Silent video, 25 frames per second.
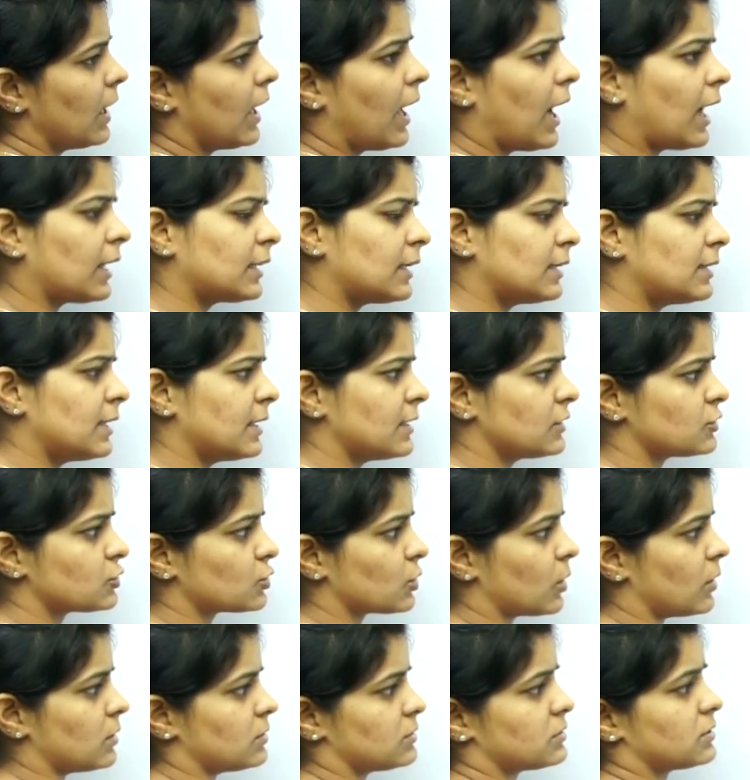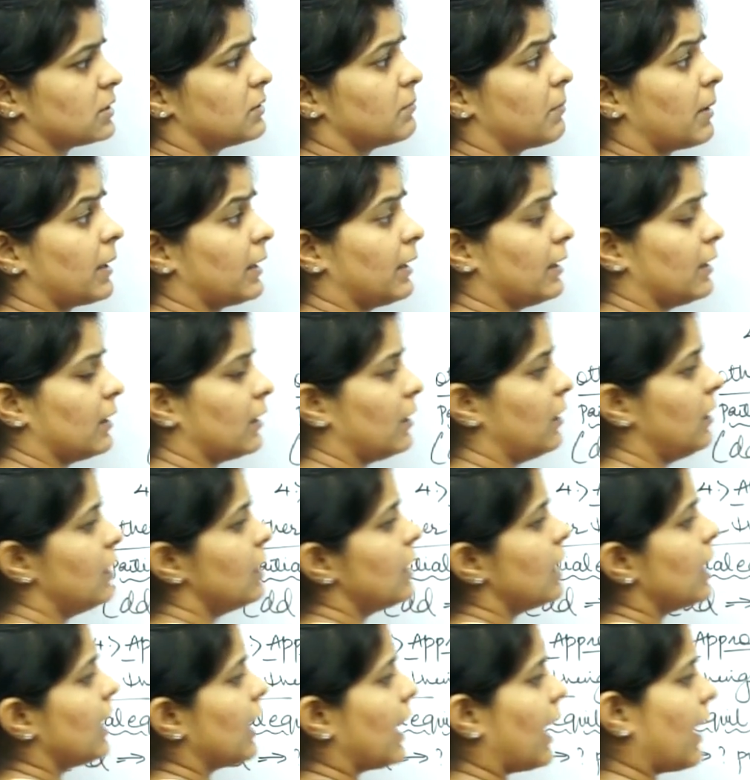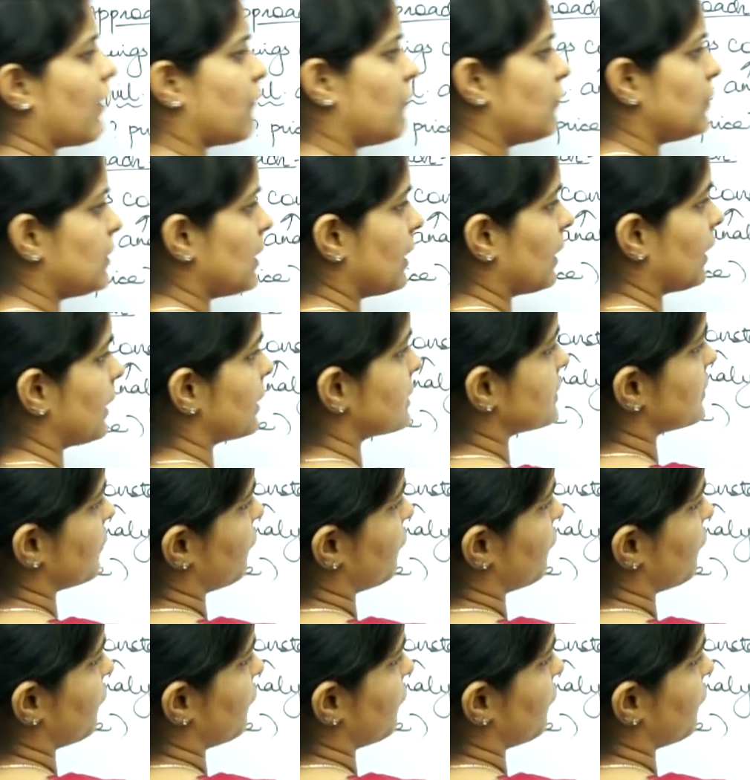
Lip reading: Other things constant, but here everything is